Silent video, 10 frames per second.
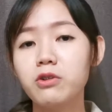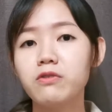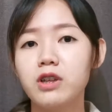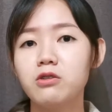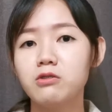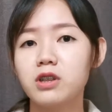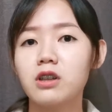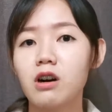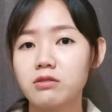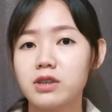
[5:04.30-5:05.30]
move into the
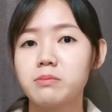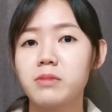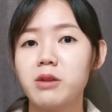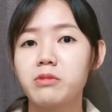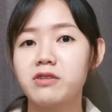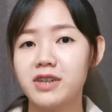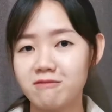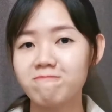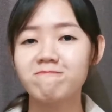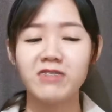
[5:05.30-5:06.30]
long-term memory.
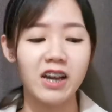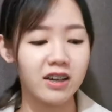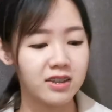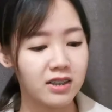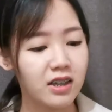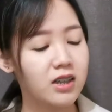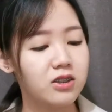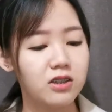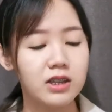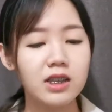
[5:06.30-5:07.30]
Yes,
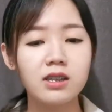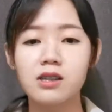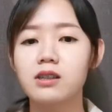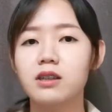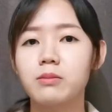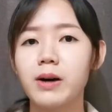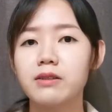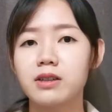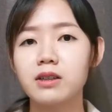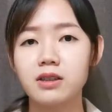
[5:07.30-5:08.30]
so this is
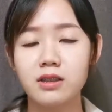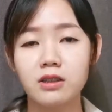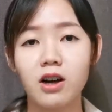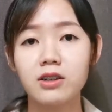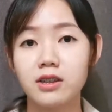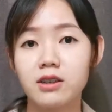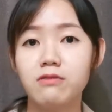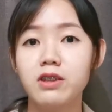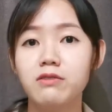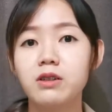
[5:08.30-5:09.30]
about the cognitive
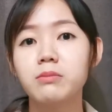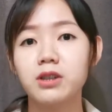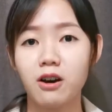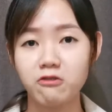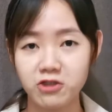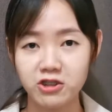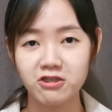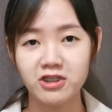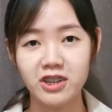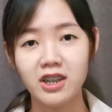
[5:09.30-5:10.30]
development of
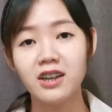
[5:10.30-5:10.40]
children.